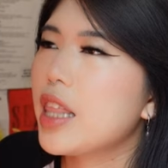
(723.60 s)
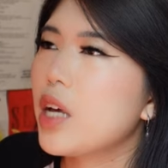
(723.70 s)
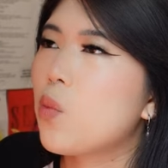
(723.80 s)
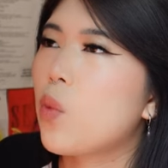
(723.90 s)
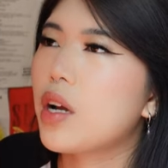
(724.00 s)

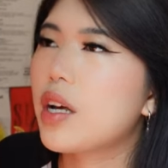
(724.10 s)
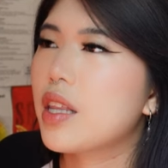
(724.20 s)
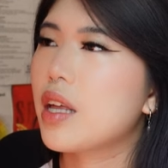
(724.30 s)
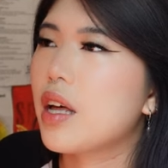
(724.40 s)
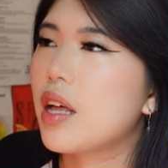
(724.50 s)
think one
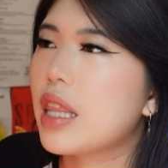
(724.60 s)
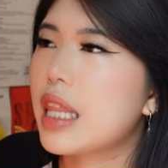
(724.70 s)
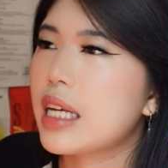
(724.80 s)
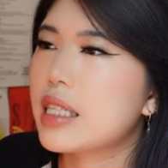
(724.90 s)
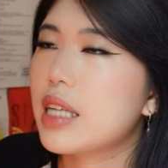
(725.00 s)
of the
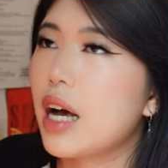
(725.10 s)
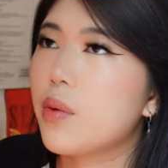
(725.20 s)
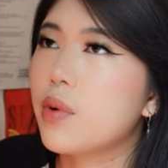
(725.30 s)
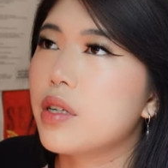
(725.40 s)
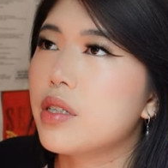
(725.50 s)
things I
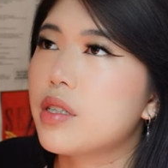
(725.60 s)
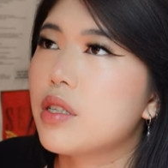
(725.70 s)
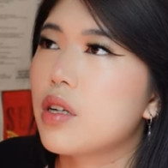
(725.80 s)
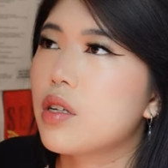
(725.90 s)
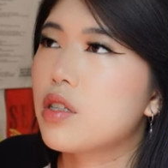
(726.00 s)
was
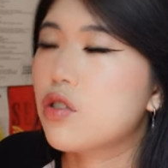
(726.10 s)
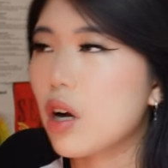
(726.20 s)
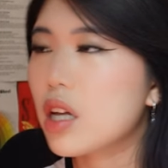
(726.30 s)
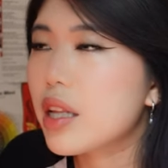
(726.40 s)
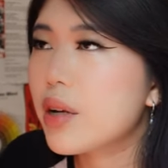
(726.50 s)

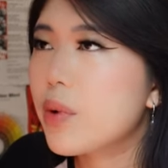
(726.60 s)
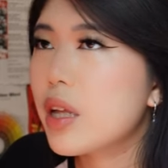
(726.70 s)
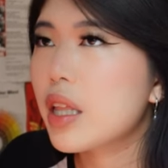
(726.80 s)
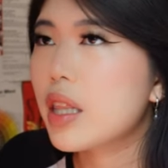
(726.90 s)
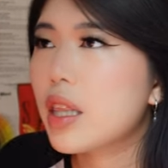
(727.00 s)
struggling
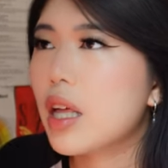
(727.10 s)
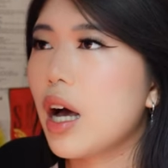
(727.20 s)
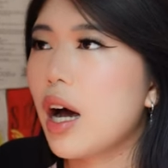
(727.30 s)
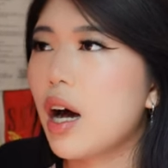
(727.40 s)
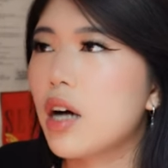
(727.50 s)
with
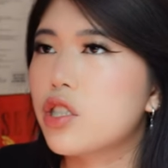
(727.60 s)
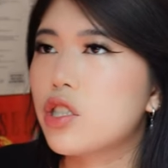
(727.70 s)
uh,